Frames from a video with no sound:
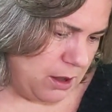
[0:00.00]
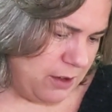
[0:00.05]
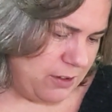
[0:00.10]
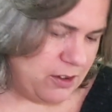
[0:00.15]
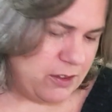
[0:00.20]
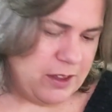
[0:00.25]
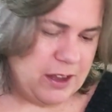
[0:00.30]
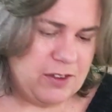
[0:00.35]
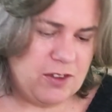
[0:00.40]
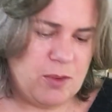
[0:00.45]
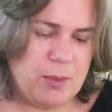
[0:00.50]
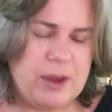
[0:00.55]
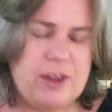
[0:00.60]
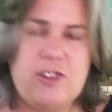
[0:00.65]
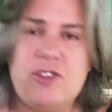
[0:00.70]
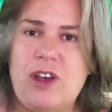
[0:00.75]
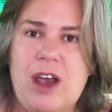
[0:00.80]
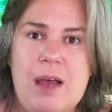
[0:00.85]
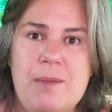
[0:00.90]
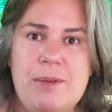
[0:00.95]
So these are my
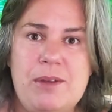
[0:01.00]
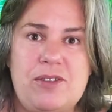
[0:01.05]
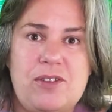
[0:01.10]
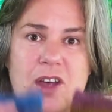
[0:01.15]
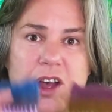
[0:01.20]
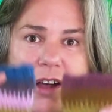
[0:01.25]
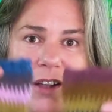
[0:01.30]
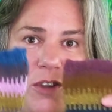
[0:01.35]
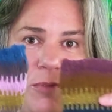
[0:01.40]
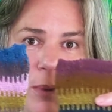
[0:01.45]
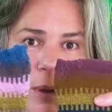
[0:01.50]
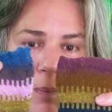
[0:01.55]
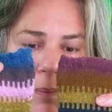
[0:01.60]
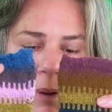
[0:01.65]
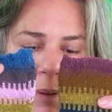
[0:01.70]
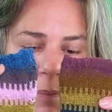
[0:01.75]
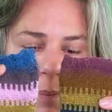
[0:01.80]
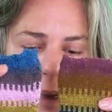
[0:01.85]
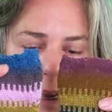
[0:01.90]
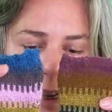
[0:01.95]
scrappy socks, Pip
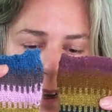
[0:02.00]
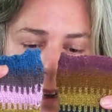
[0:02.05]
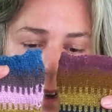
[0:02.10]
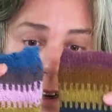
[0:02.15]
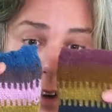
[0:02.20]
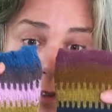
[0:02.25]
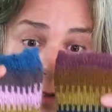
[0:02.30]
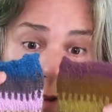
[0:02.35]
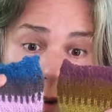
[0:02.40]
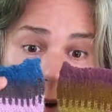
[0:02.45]
and Pin, in a